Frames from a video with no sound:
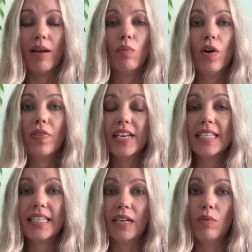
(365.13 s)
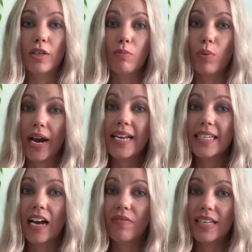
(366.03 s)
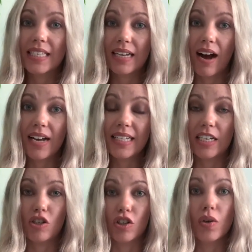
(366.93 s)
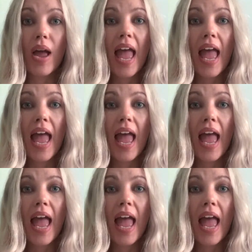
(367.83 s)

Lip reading: And what this did was break down the scar tissue